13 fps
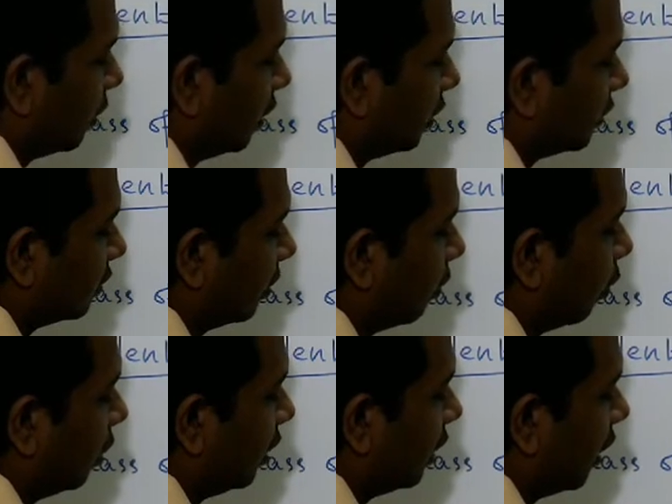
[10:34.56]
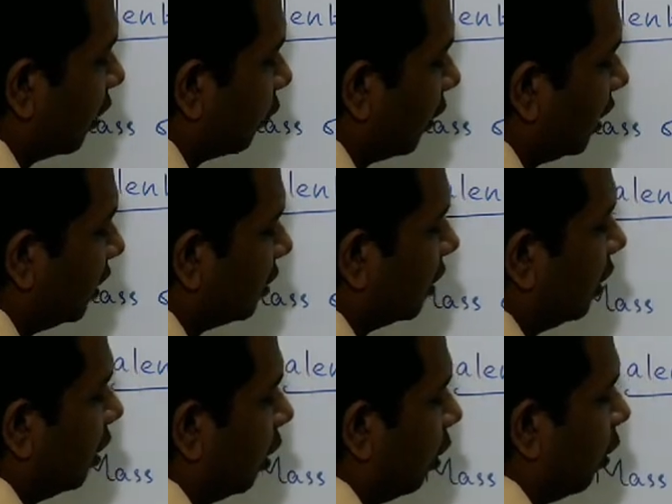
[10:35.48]
well as the molecular weight
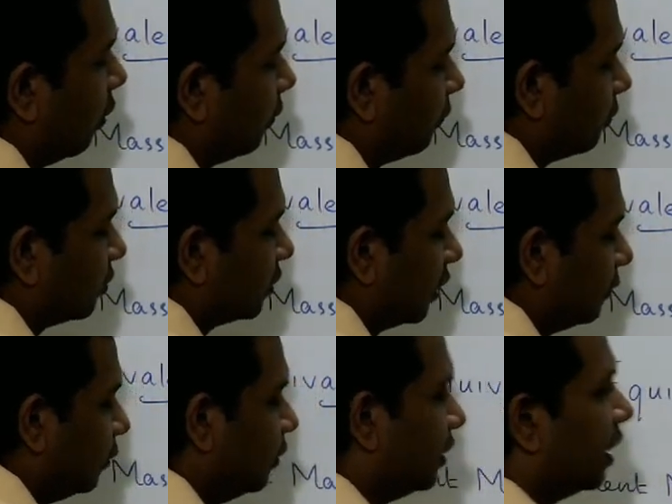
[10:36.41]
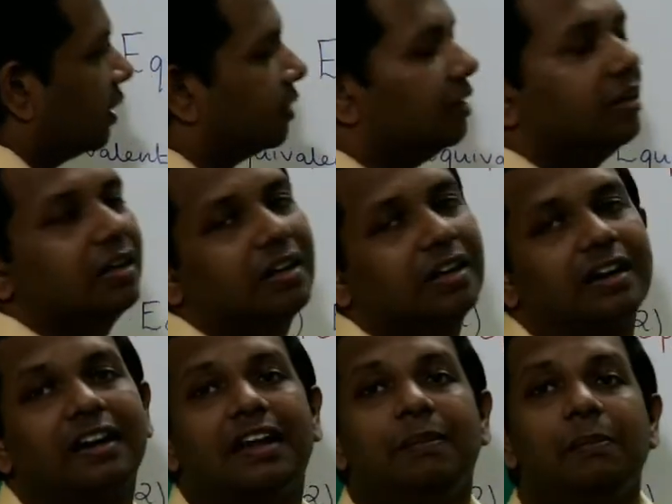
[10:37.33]
of sulfuric acid
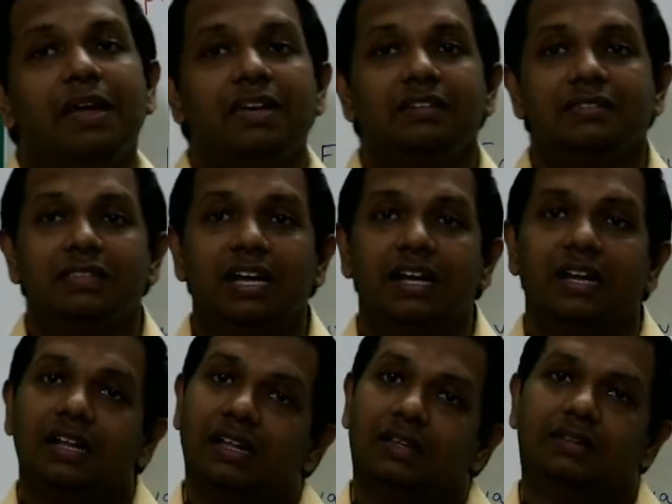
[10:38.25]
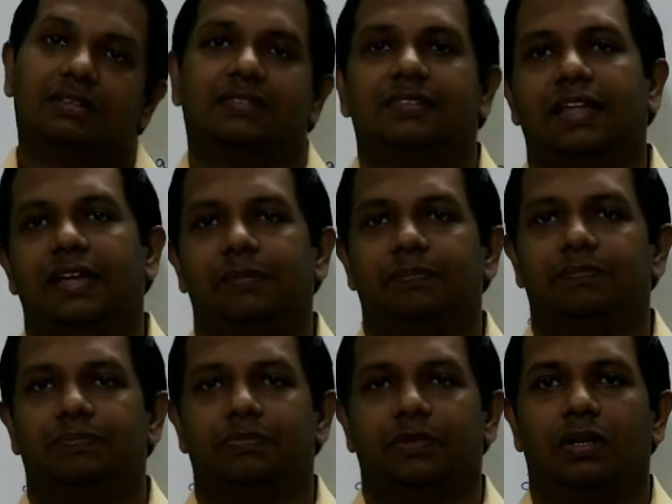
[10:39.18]
remains the same.
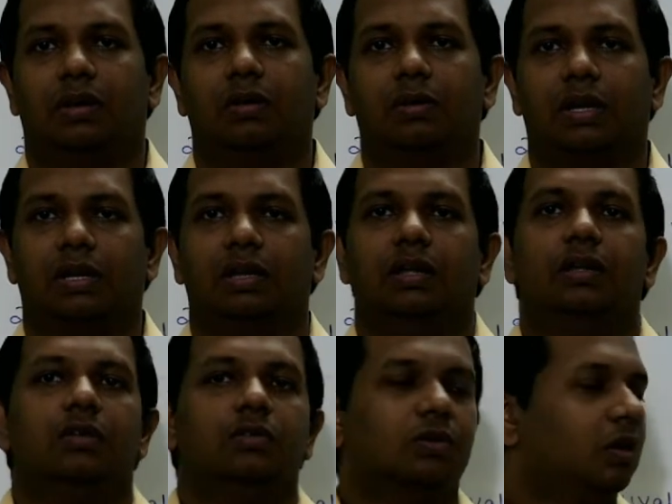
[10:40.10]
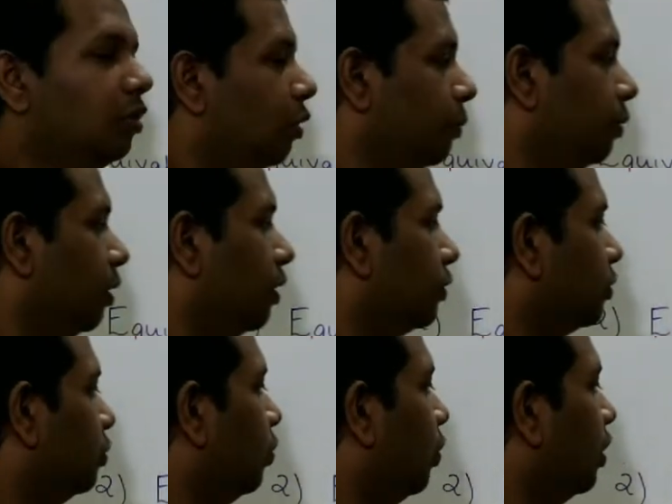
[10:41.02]
Okay, so I hope you
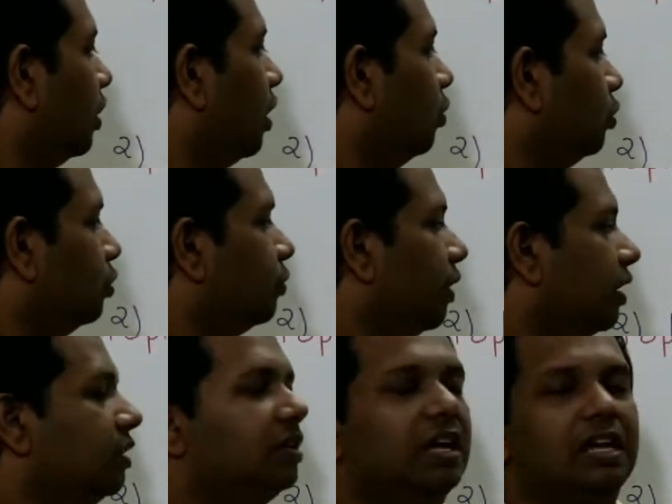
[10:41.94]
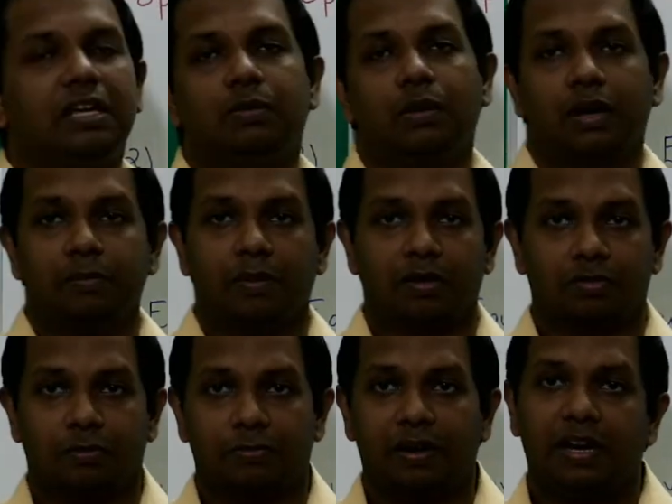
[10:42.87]
understood what how to find the equivalent
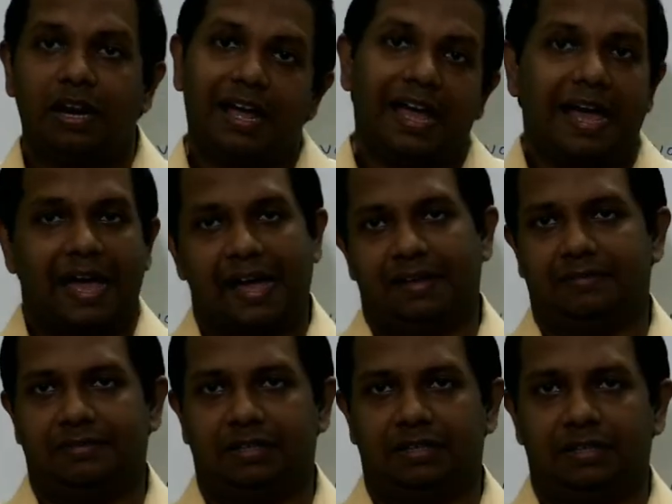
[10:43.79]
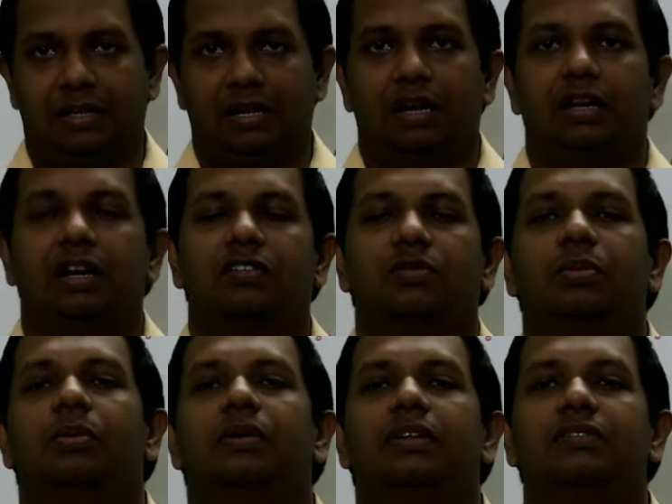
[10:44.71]
mass of an acid. Next
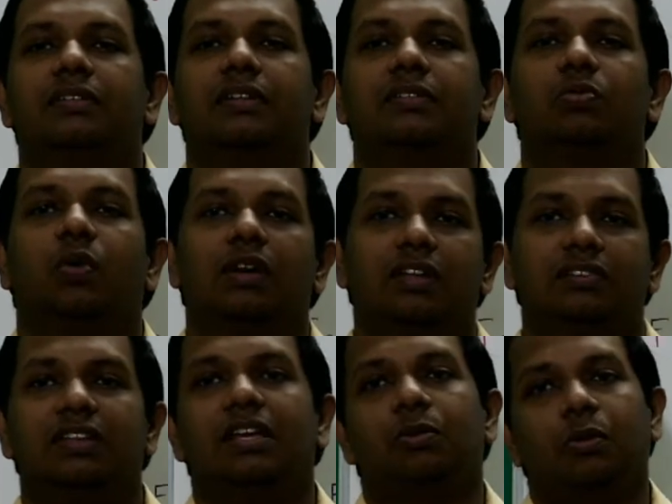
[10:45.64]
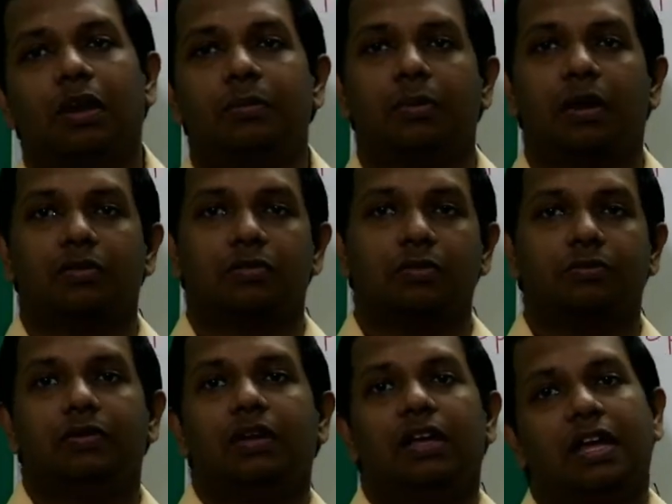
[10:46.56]
we will discuss what is the equivalent mass
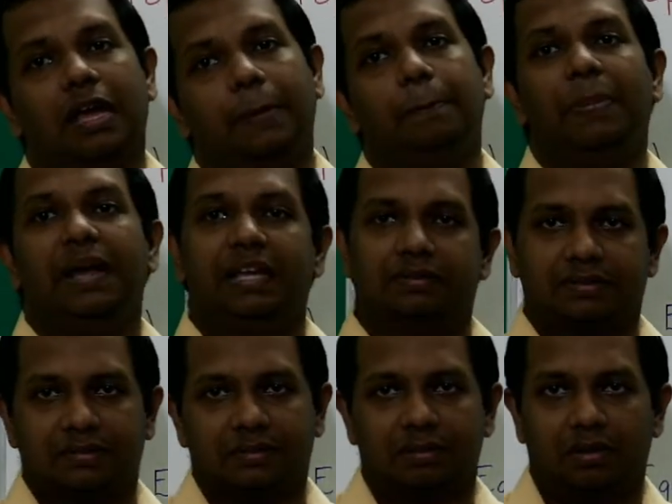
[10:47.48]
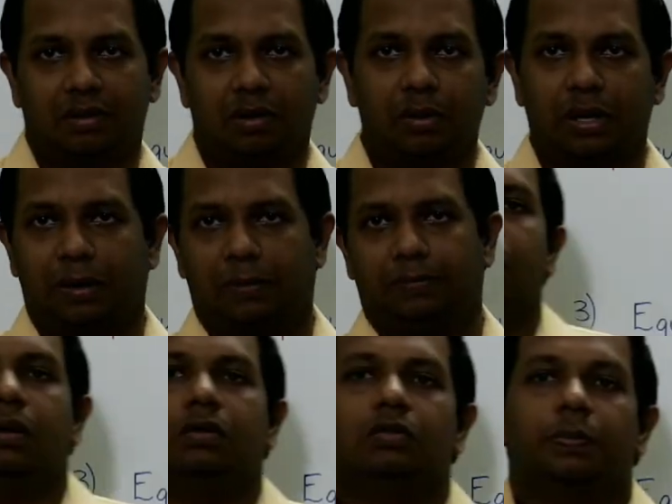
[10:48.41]
of a base. Okay,
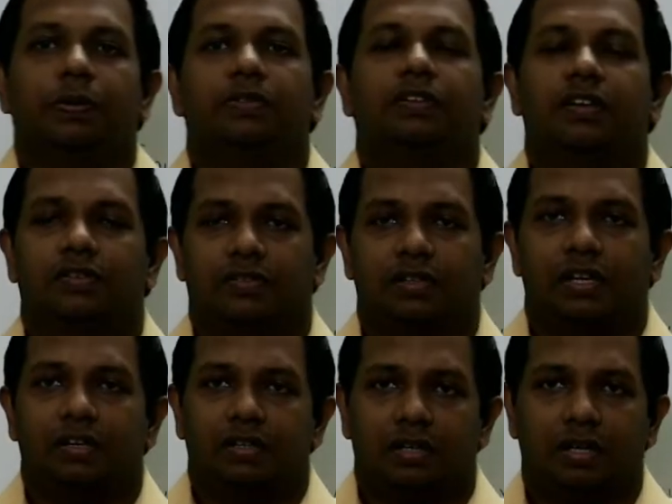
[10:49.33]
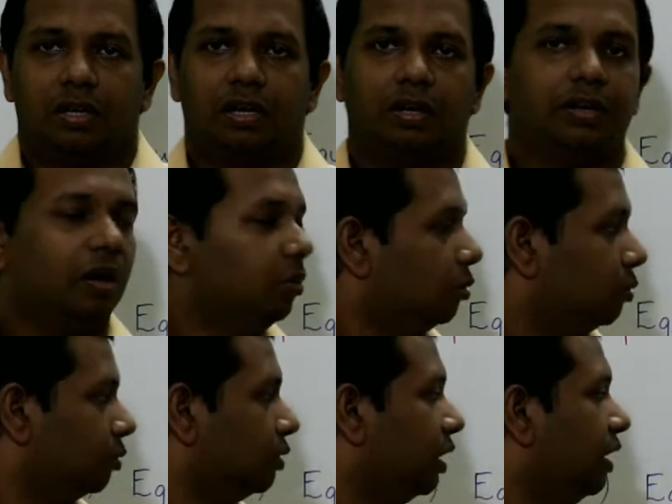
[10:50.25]
so please understand
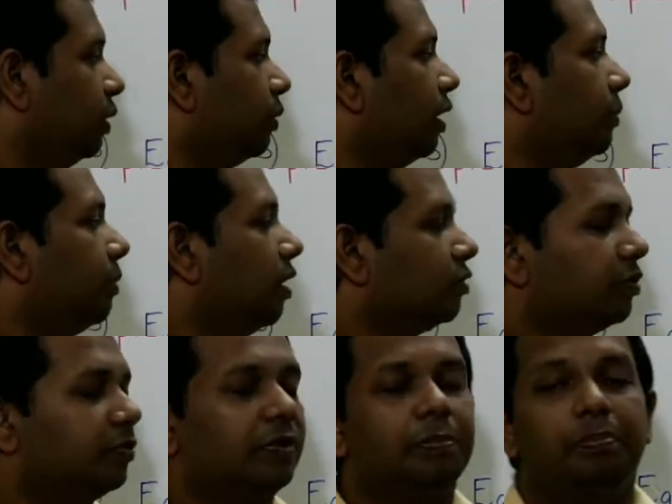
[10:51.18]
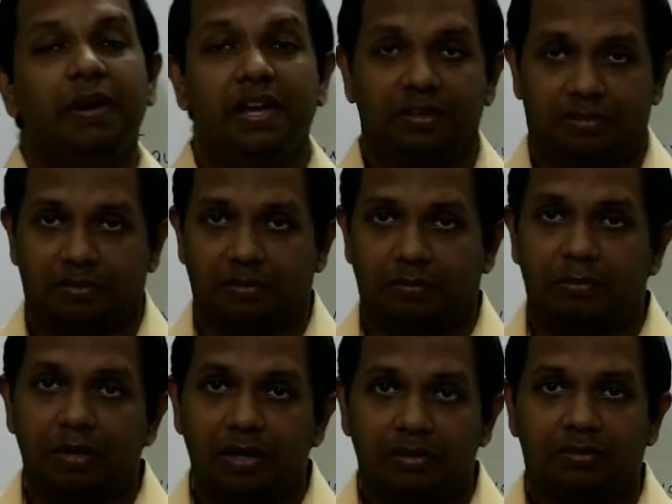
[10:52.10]
now the equivalent mass of a base,
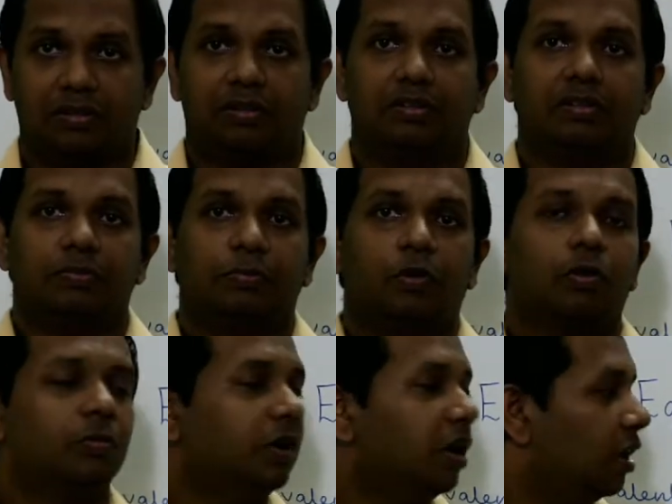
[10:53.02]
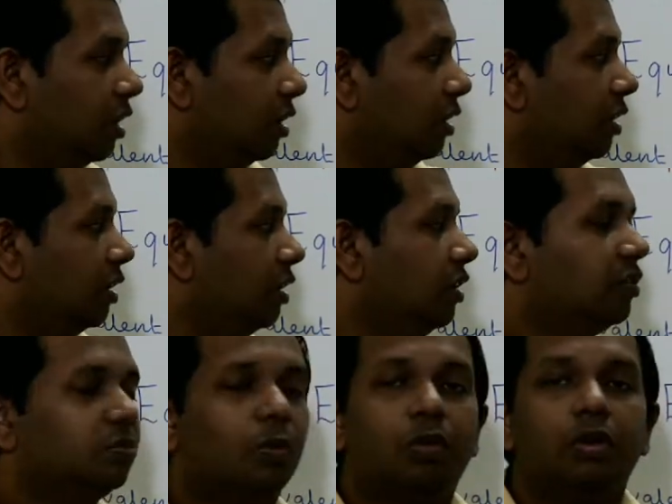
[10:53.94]
base this formula
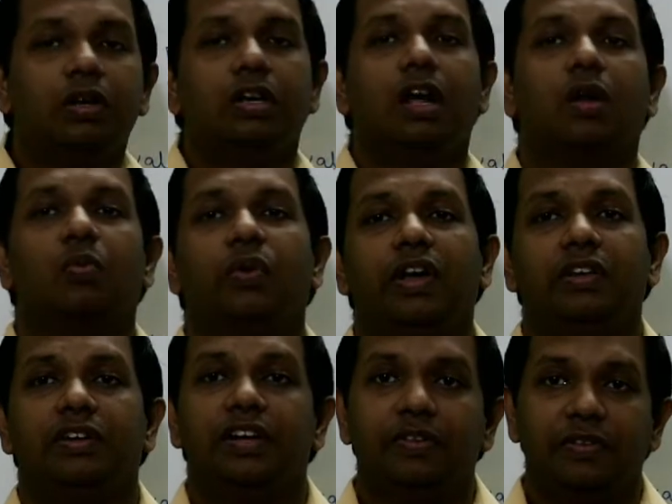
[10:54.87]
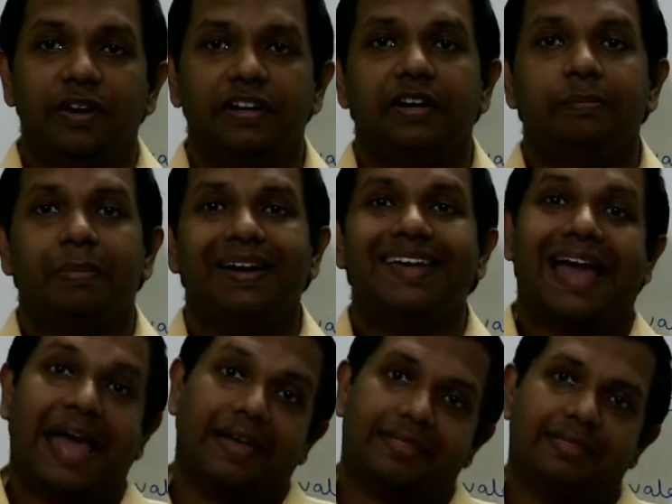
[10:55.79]
is molecular weight divided by
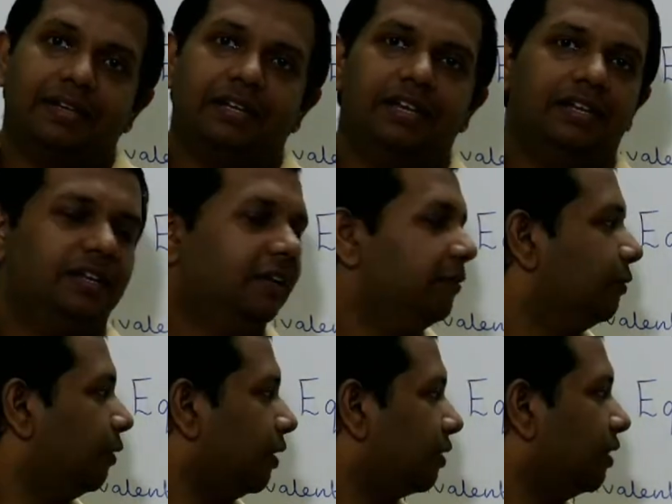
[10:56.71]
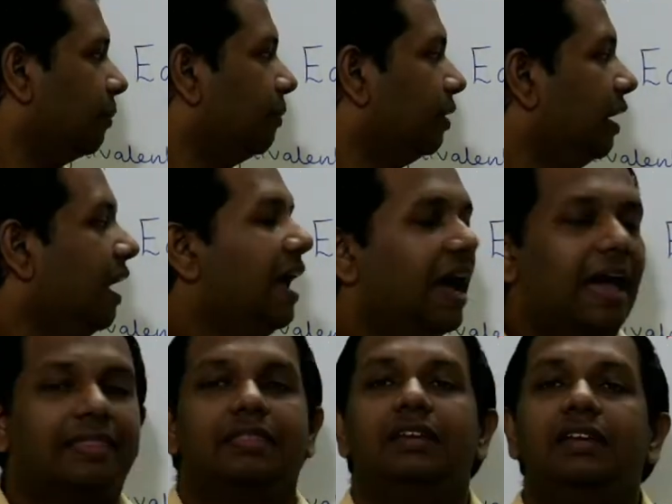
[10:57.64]
acidity for example
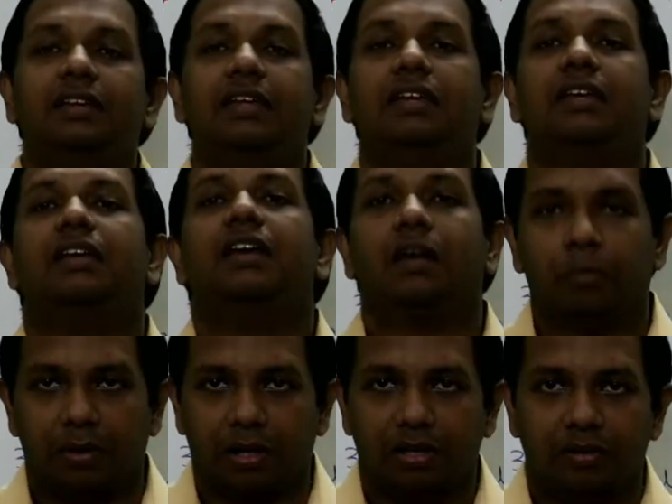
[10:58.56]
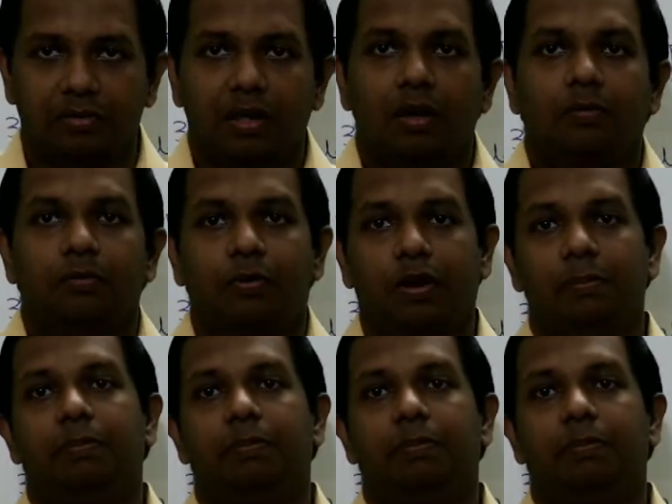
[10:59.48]
acidity here means for a